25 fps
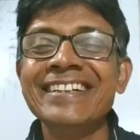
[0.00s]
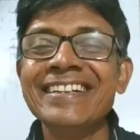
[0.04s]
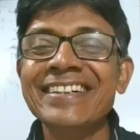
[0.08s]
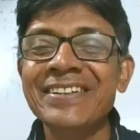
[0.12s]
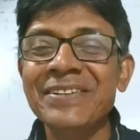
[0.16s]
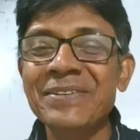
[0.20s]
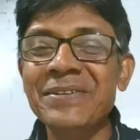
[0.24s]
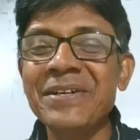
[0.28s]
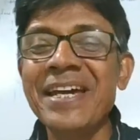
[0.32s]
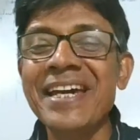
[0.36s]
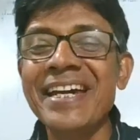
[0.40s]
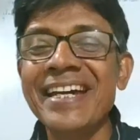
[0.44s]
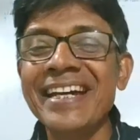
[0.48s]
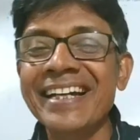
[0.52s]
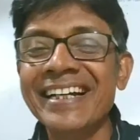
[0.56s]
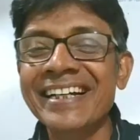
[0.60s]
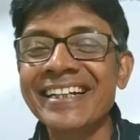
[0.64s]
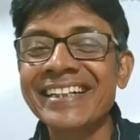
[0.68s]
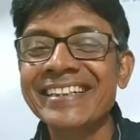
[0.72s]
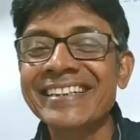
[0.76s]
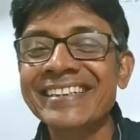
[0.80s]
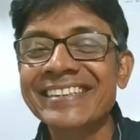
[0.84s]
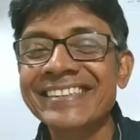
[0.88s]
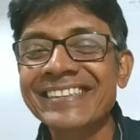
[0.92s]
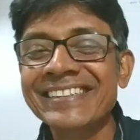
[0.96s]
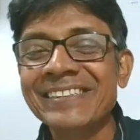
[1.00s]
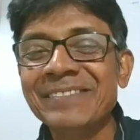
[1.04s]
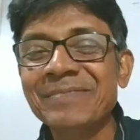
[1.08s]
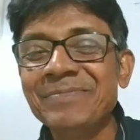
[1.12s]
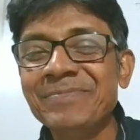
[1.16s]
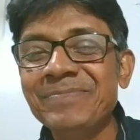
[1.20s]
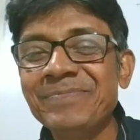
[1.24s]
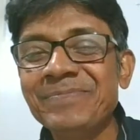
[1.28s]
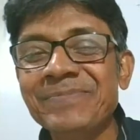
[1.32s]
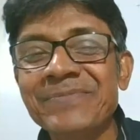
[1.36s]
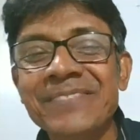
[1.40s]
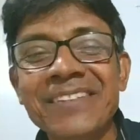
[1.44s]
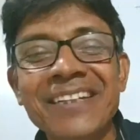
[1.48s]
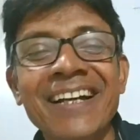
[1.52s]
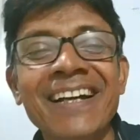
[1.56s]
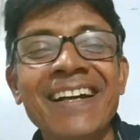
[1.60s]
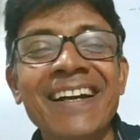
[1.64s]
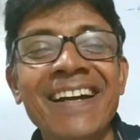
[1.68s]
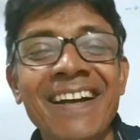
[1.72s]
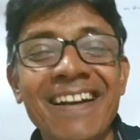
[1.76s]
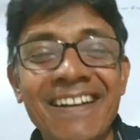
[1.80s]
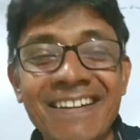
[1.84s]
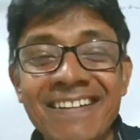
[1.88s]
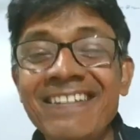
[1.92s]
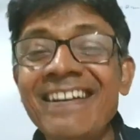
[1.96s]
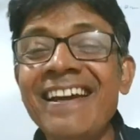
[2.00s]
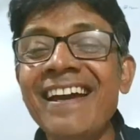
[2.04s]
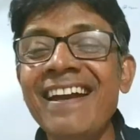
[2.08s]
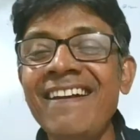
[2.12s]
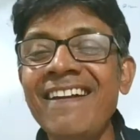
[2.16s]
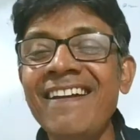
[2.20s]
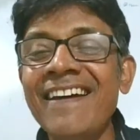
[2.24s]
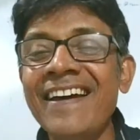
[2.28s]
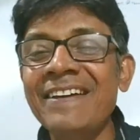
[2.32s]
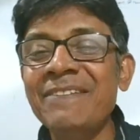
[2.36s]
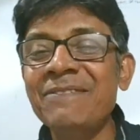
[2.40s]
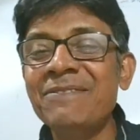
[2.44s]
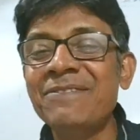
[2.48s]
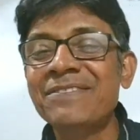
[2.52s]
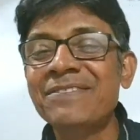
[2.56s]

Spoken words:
Okay, real life.